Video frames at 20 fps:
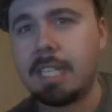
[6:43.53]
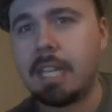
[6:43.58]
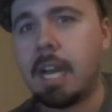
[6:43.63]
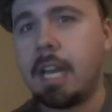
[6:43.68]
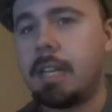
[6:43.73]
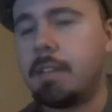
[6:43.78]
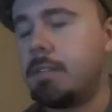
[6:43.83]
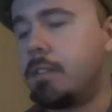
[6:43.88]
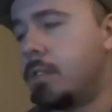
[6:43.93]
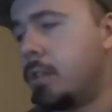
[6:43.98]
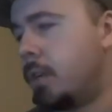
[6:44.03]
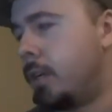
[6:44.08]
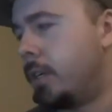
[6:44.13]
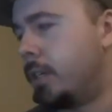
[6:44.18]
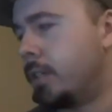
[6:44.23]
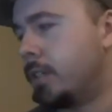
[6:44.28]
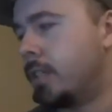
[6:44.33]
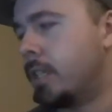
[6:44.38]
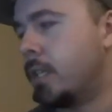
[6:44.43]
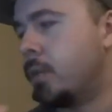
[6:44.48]
kind of
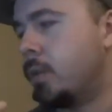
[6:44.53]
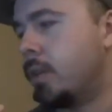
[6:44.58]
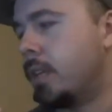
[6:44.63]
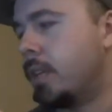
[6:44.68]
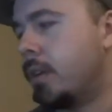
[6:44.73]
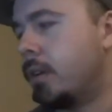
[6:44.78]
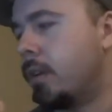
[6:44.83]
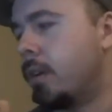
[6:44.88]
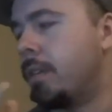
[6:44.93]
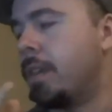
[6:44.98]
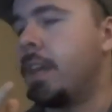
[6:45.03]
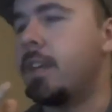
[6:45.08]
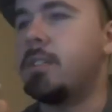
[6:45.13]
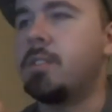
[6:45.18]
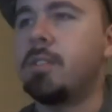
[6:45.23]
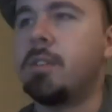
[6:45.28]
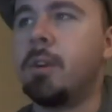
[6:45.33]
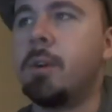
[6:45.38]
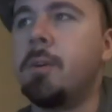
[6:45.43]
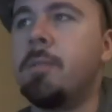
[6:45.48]
songs that you would hear on that
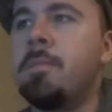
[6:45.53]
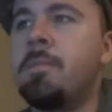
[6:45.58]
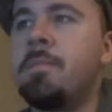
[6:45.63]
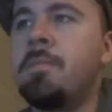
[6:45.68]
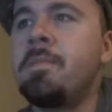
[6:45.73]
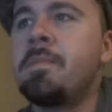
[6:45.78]
show.